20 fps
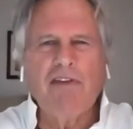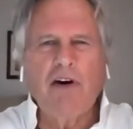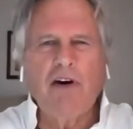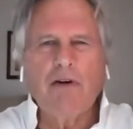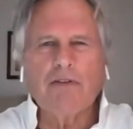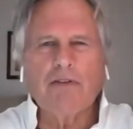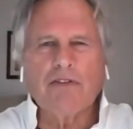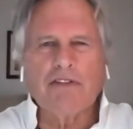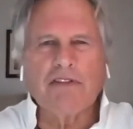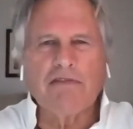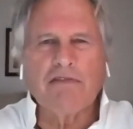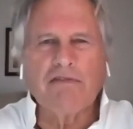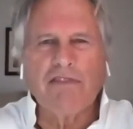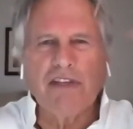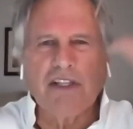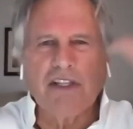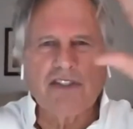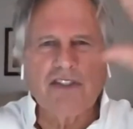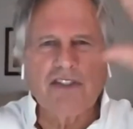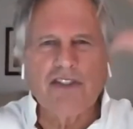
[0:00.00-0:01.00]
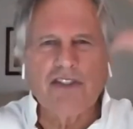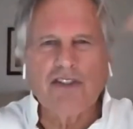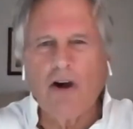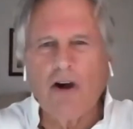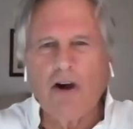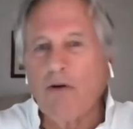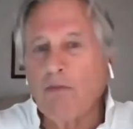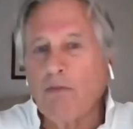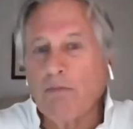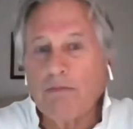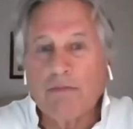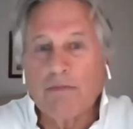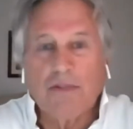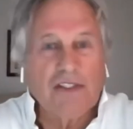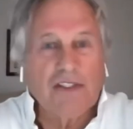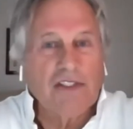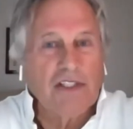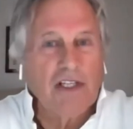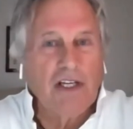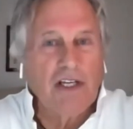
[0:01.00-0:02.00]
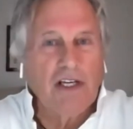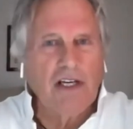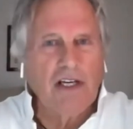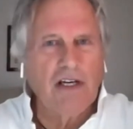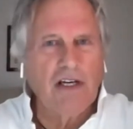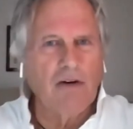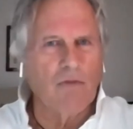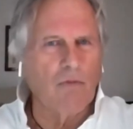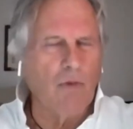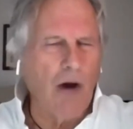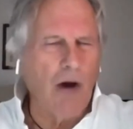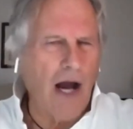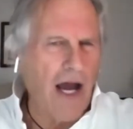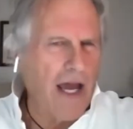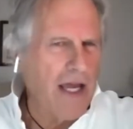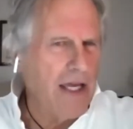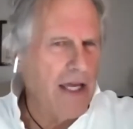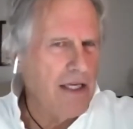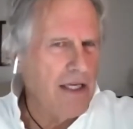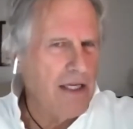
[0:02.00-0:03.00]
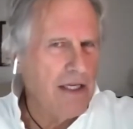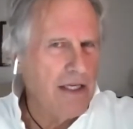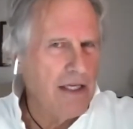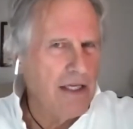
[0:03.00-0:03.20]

photos of these domes. Why?